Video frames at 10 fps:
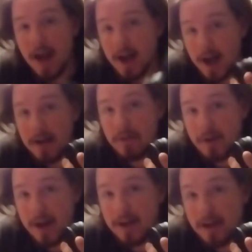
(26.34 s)
I got
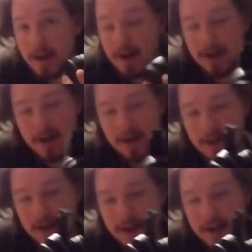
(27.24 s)
another head. I got
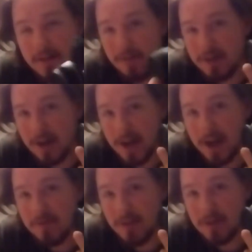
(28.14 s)
a. I got another set of
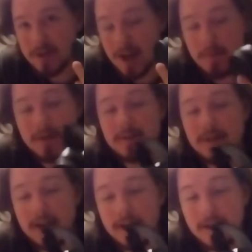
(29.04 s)
headphones coming,
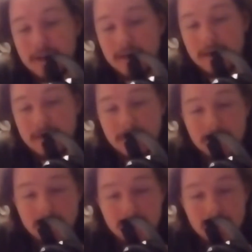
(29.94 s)
and uh,
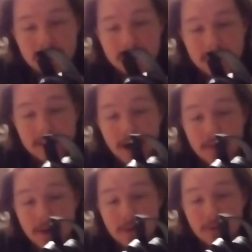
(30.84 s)

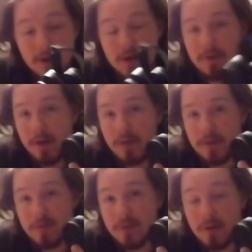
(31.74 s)
I might want to do
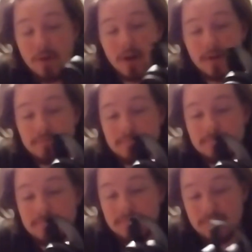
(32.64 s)
another review on them.
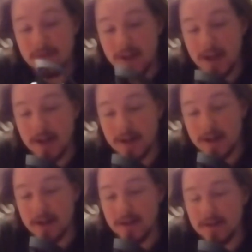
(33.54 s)
And
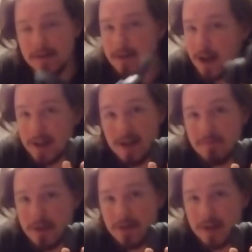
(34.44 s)
uh, I
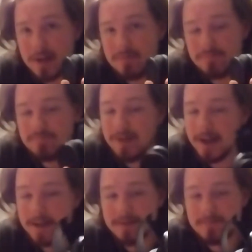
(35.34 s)
love music,
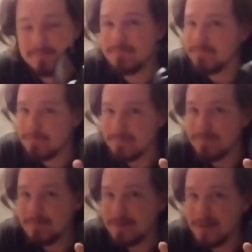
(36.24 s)
and
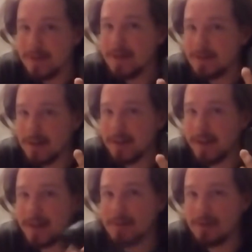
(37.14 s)
nothing
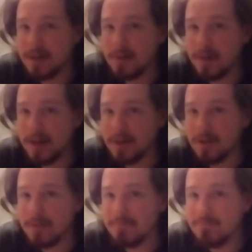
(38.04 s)
like some good
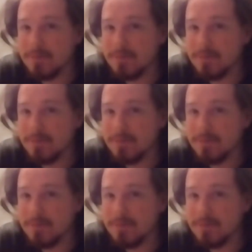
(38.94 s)
speakers.